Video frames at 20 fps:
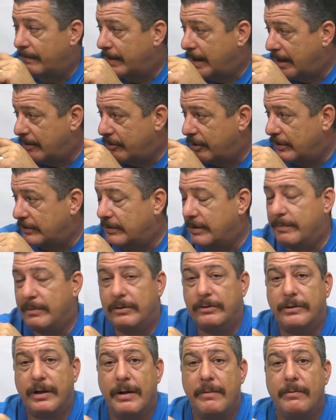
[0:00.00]

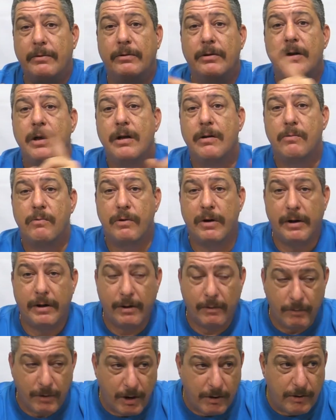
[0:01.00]
adjustable table with
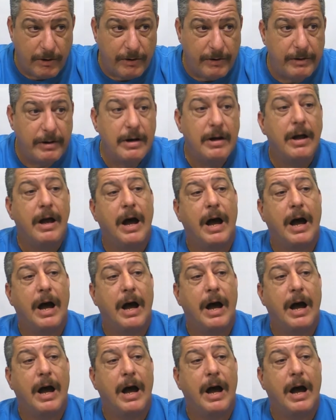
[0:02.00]
a rotor.